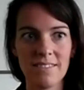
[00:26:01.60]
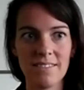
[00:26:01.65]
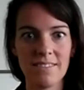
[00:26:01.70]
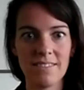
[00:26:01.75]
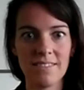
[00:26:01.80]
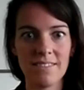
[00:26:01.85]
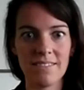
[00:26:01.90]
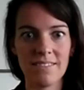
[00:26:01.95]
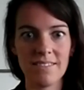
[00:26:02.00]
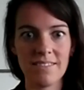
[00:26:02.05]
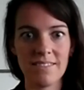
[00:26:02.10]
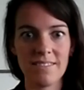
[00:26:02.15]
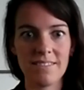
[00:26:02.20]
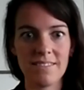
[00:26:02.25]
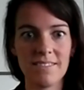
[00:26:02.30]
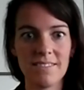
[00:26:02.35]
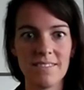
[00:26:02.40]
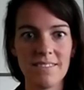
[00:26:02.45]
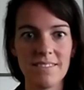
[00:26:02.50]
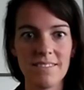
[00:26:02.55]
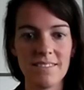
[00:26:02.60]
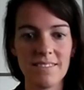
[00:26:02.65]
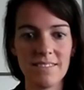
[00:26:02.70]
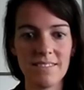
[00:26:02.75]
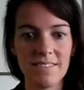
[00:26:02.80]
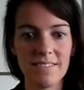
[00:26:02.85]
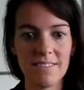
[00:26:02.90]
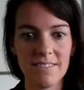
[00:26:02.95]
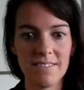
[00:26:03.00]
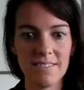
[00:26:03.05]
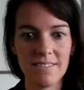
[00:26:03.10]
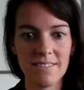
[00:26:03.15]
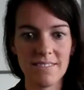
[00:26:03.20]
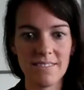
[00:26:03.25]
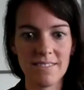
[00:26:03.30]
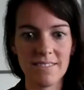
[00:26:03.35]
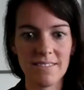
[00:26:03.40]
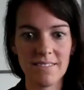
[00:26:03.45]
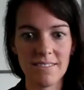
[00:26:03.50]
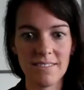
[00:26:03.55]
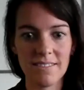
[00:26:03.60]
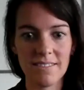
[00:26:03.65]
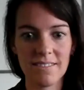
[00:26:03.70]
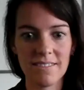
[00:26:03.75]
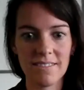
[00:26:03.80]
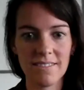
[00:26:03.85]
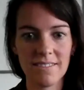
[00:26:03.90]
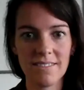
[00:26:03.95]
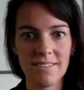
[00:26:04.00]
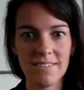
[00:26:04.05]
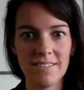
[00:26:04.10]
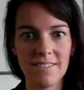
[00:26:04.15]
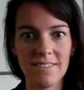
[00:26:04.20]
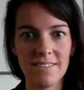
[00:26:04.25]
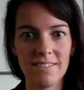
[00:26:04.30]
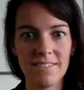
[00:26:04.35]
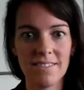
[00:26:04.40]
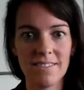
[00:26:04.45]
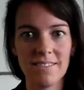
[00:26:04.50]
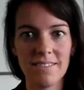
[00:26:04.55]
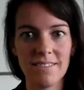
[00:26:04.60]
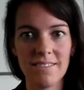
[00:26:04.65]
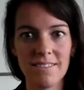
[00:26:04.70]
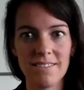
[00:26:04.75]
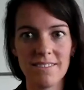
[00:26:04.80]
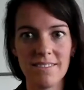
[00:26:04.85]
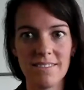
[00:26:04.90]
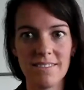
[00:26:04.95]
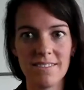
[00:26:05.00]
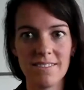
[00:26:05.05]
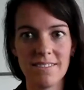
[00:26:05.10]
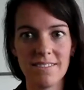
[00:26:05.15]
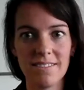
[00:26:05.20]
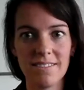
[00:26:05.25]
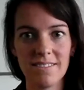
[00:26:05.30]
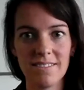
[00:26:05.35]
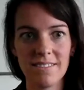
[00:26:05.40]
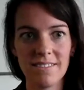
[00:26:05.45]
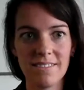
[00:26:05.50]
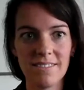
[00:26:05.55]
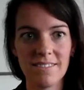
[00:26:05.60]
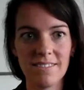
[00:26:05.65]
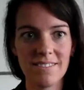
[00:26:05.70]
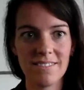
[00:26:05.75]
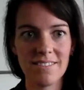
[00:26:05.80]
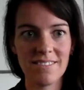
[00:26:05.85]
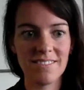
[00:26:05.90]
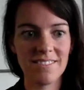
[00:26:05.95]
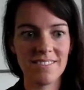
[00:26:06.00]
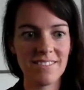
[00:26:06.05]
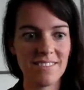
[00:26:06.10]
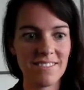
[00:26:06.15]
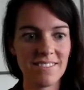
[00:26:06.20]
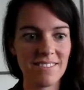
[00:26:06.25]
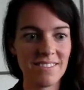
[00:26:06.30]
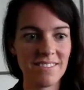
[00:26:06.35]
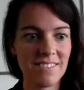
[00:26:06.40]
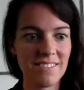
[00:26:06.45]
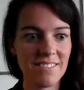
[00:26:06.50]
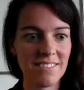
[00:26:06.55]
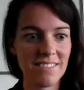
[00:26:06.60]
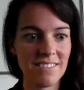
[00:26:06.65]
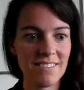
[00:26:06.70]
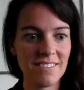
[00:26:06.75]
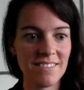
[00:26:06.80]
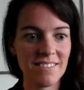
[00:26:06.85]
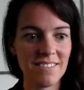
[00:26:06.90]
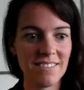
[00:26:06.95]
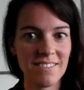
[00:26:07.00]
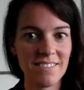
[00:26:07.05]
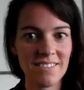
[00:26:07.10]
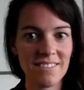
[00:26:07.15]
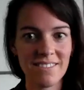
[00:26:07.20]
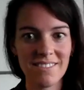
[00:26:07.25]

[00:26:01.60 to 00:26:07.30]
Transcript: Nothing is said.